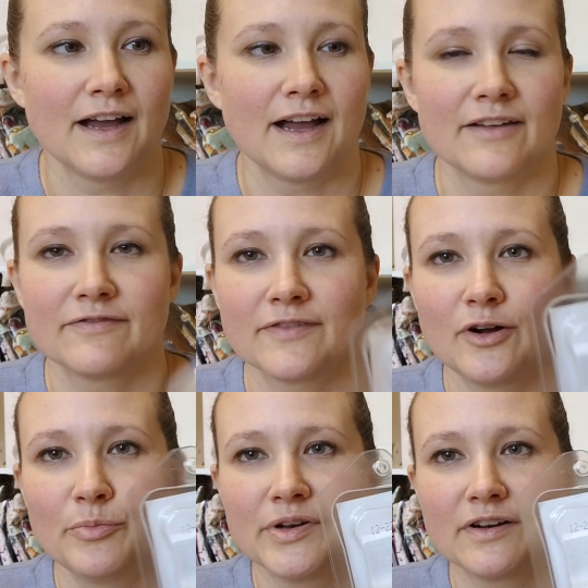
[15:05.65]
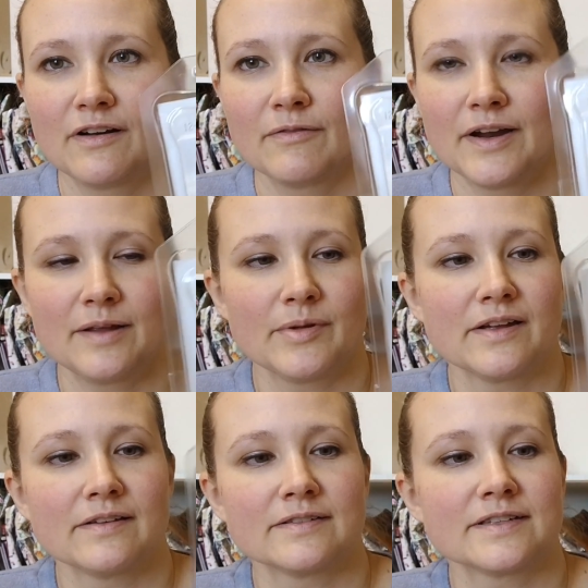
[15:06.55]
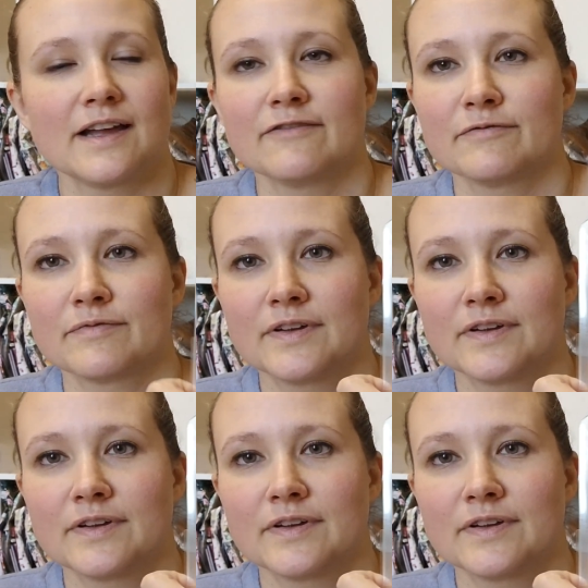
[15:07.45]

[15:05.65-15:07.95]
I've opened it already because I've